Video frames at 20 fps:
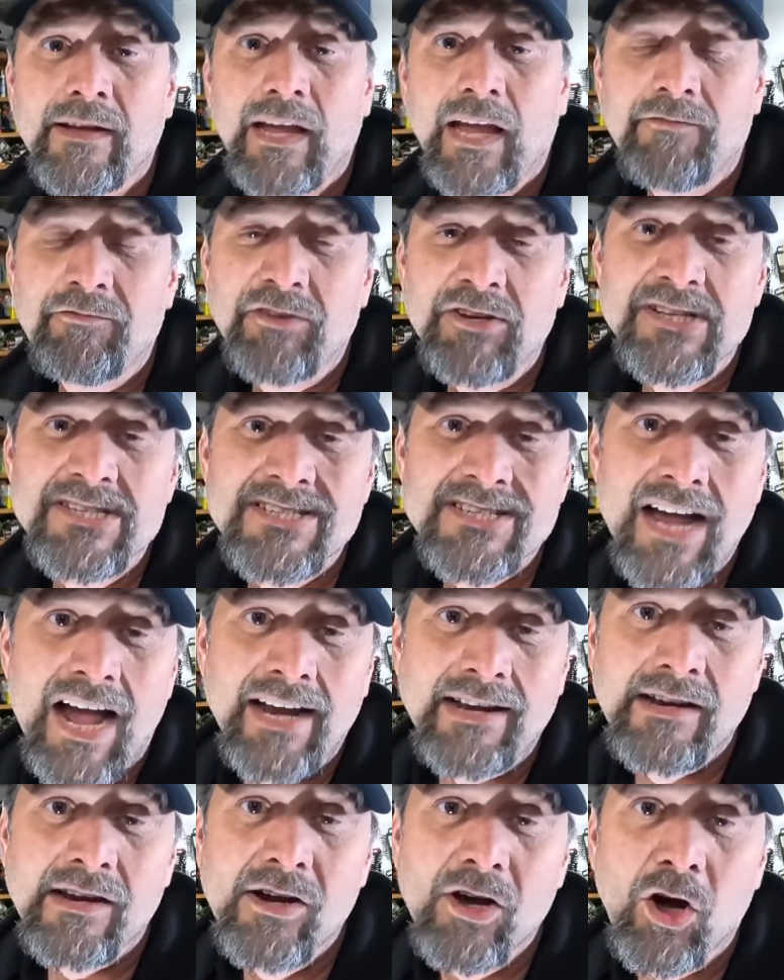If you
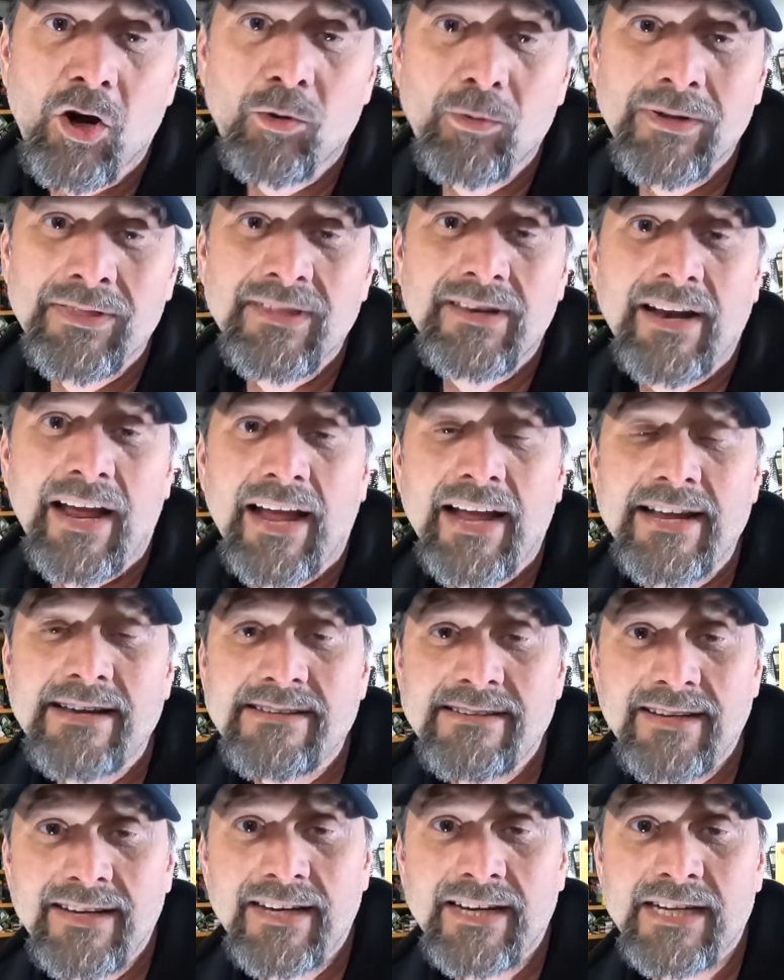decide to go with an
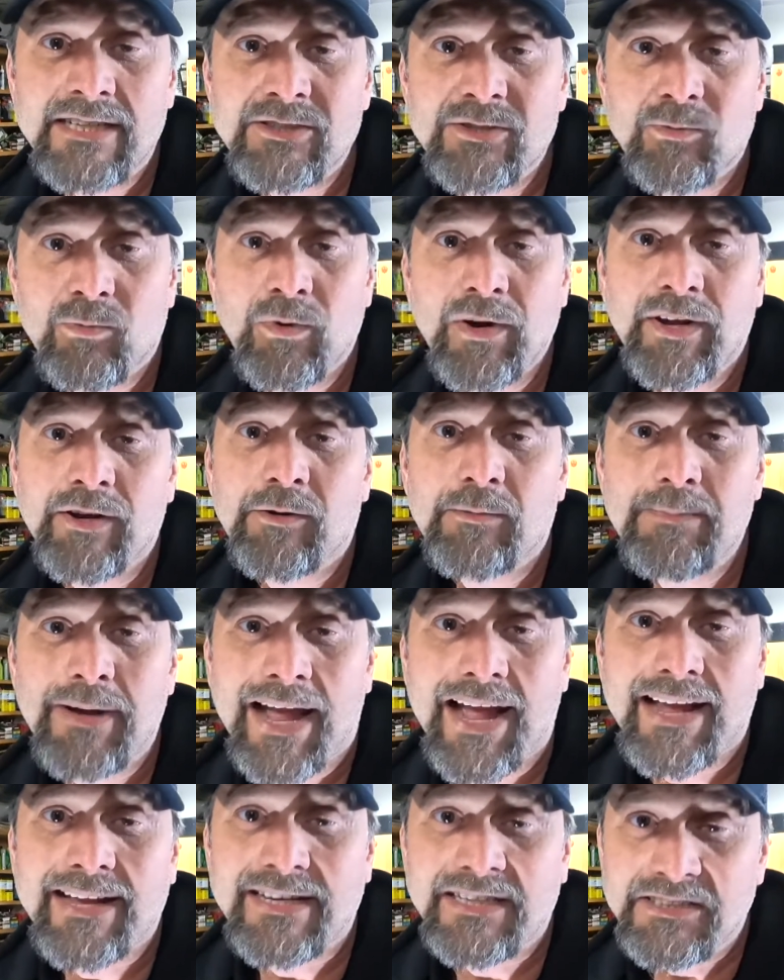18-inch wheel
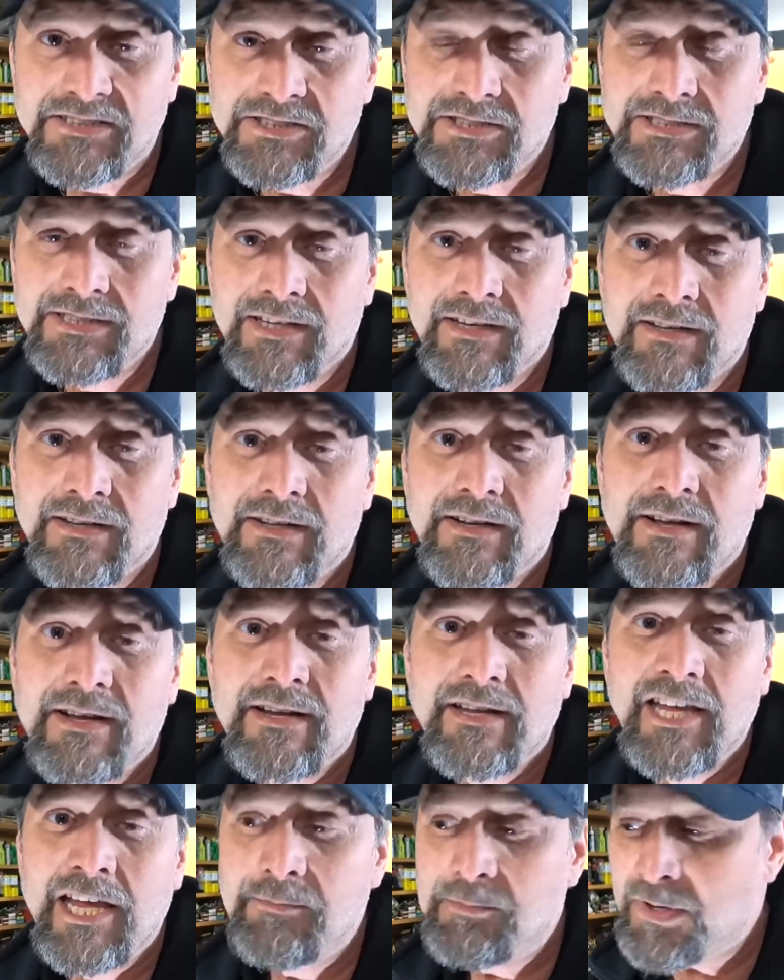package,
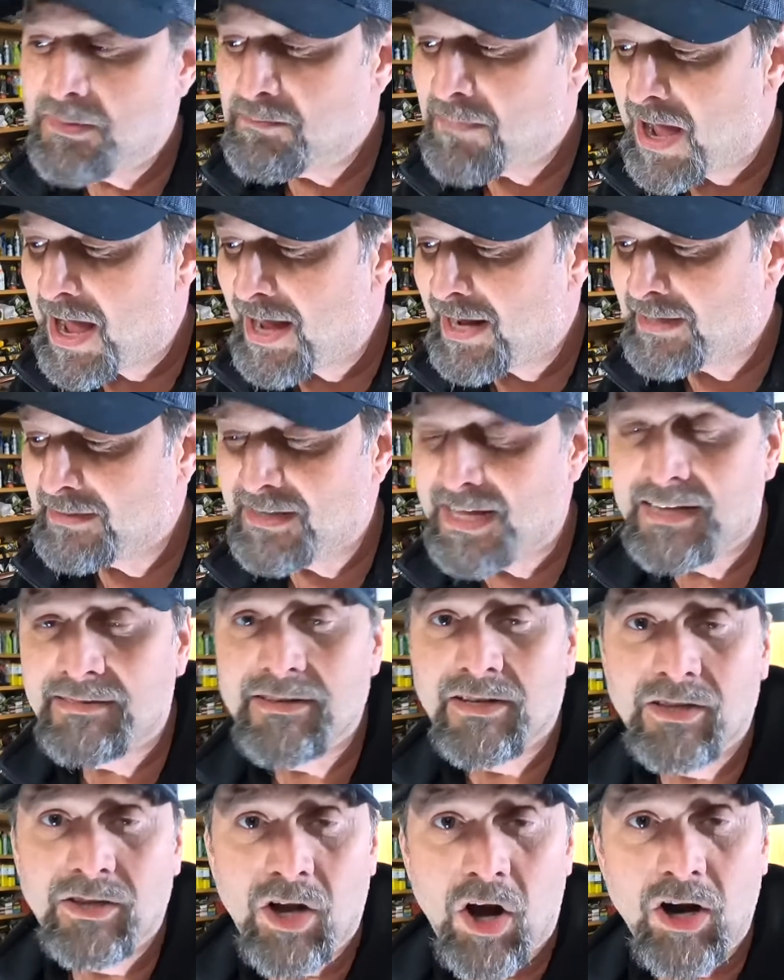keep in mind that
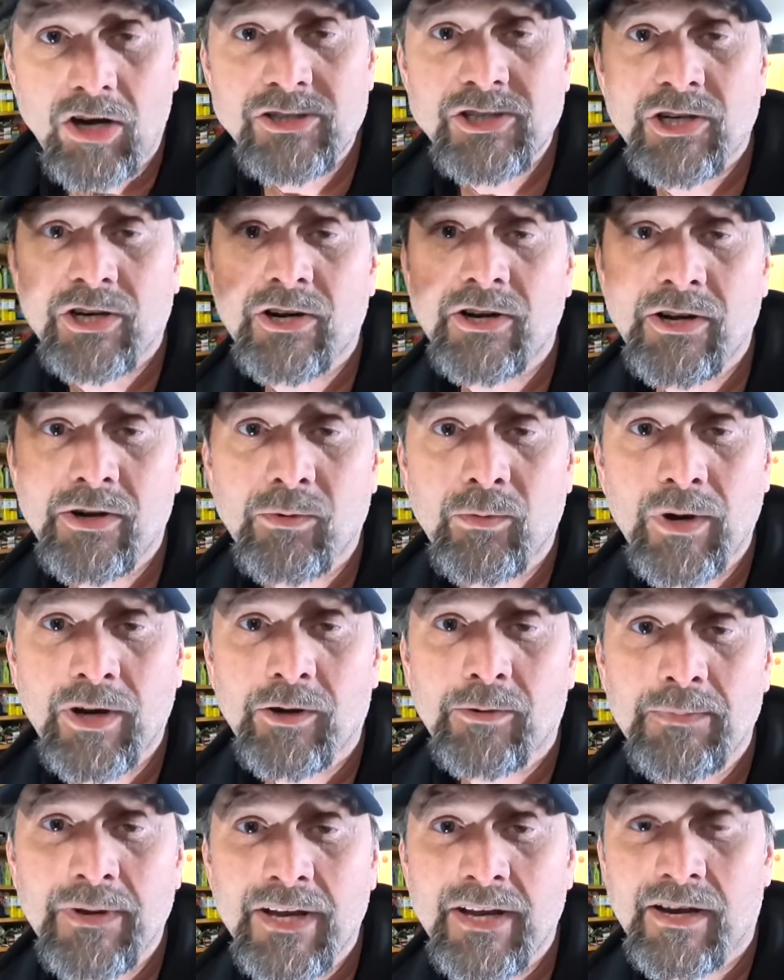the larger your
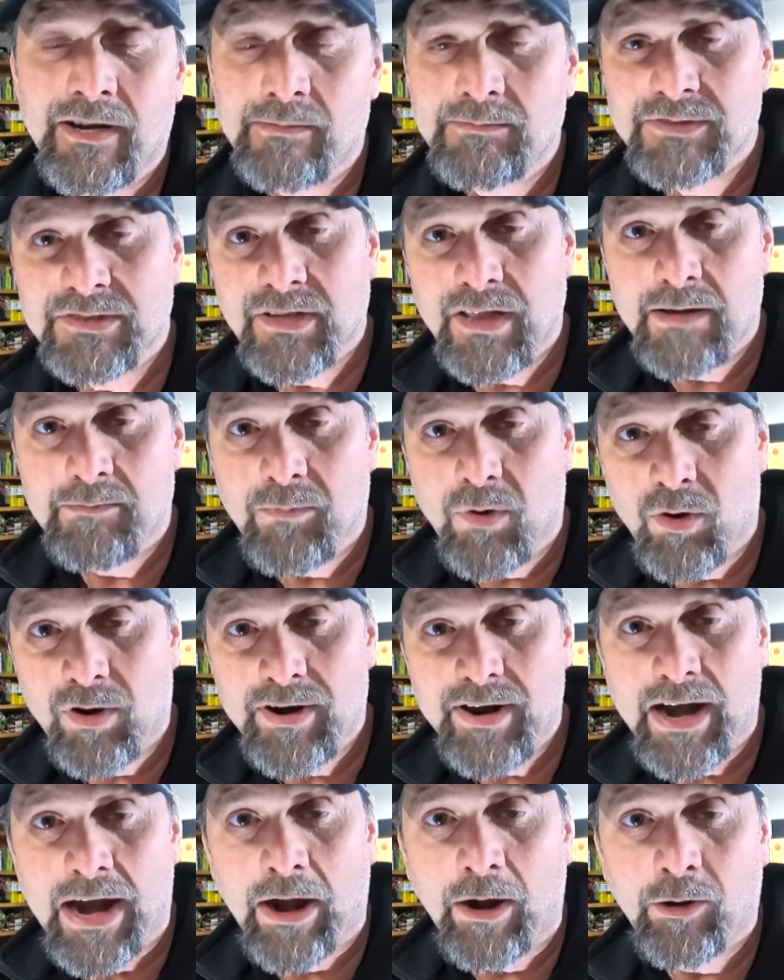wheel becomes and the more
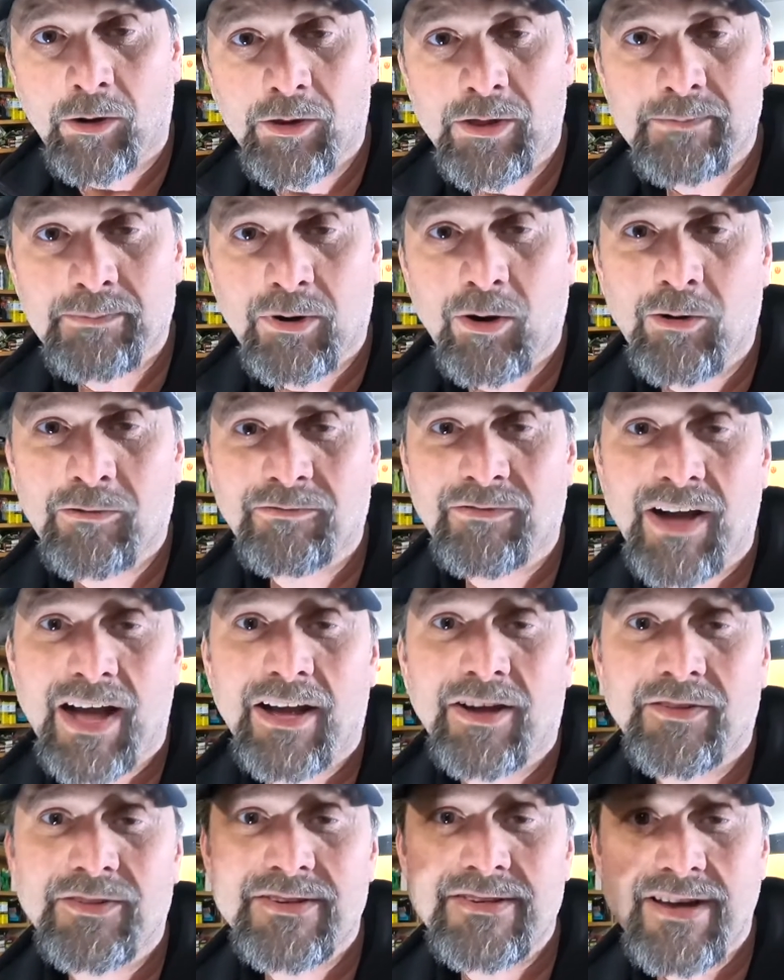narrow the
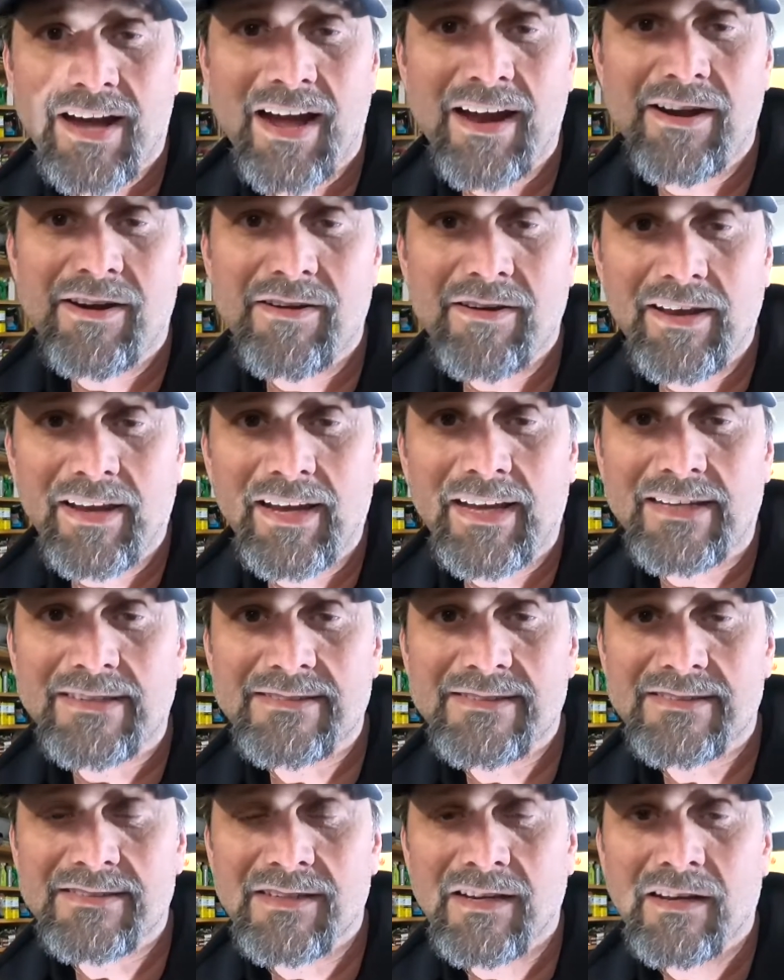profile the tire
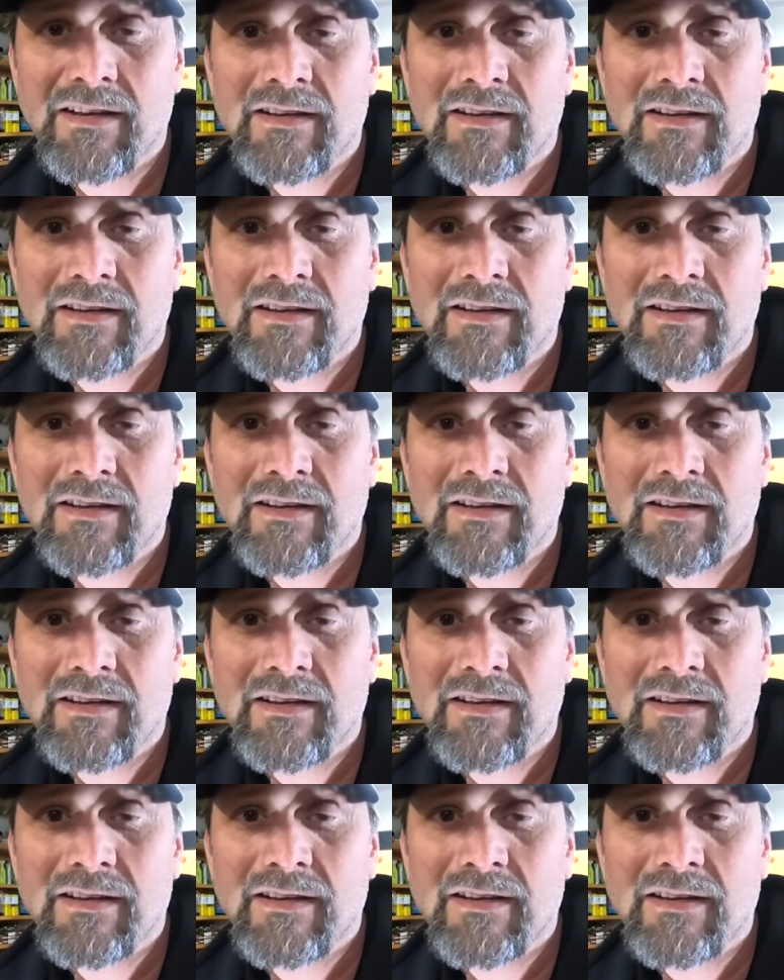gets,